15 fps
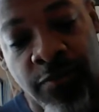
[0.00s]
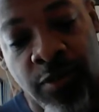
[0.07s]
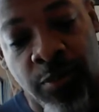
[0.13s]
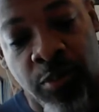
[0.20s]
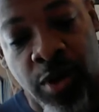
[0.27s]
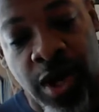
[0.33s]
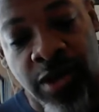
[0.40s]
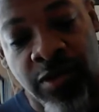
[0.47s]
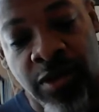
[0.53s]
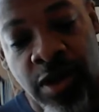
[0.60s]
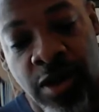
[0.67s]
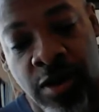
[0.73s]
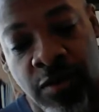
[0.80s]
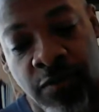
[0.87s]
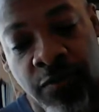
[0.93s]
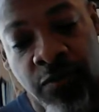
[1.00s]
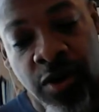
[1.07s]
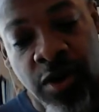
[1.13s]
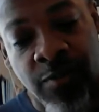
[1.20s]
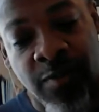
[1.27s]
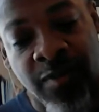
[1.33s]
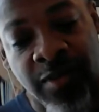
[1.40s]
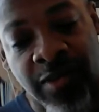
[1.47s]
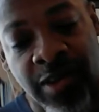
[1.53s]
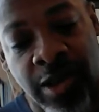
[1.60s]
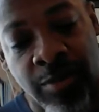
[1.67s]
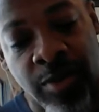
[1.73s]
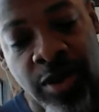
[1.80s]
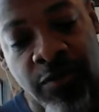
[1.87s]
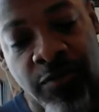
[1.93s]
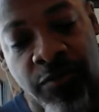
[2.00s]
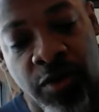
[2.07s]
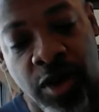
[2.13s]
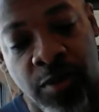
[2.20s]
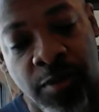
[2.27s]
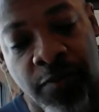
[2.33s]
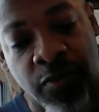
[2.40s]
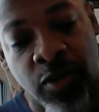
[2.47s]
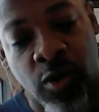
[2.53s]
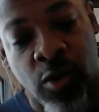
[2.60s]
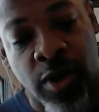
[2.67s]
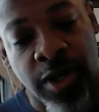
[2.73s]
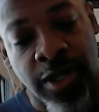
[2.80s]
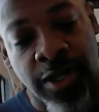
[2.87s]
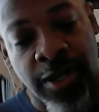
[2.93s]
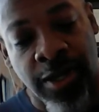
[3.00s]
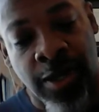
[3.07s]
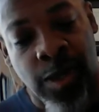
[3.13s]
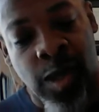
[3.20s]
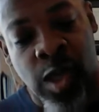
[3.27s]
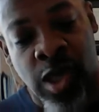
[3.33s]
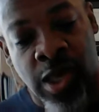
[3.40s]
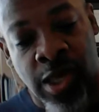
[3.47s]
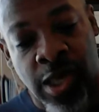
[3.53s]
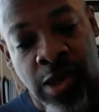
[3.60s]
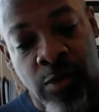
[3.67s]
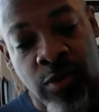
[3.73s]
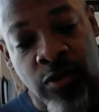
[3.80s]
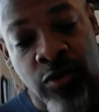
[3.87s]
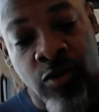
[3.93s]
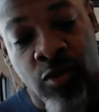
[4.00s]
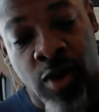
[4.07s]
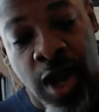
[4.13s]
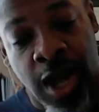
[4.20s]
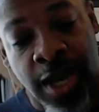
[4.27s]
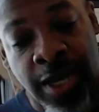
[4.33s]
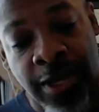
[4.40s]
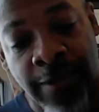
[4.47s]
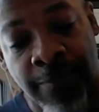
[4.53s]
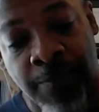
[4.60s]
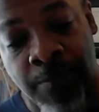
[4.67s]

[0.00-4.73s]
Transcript: the press, freedom of assembly, freedom of thought. He was crying